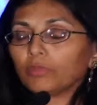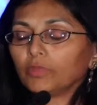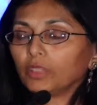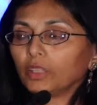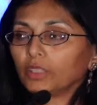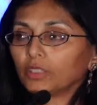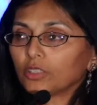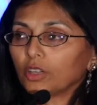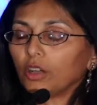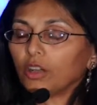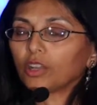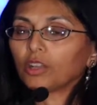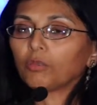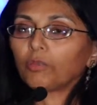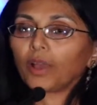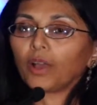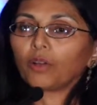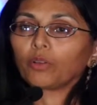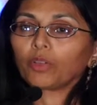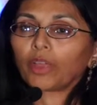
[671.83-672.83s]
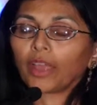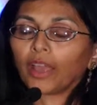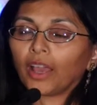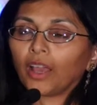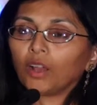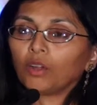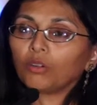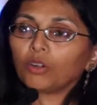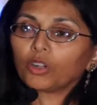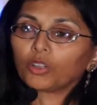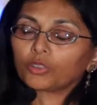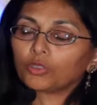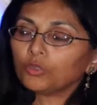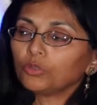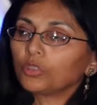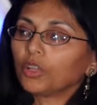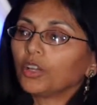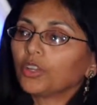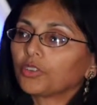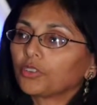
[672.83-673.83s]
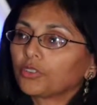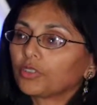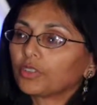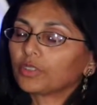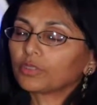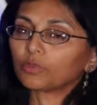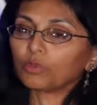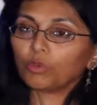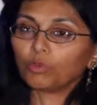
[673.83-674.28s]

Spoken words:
and talk about how our two countries will